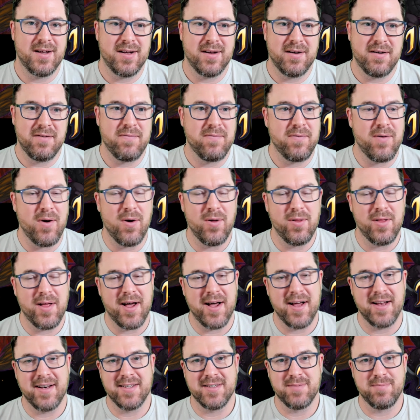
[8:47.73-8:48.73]
Fault
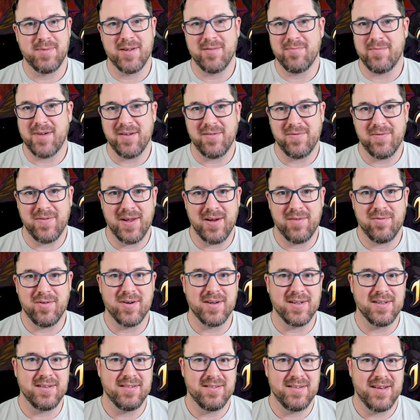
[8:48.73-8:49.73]
Line has been my
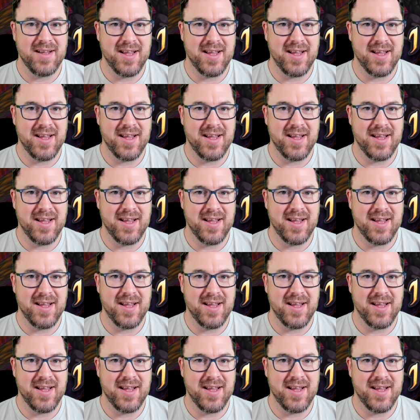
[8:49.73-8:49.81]
favorite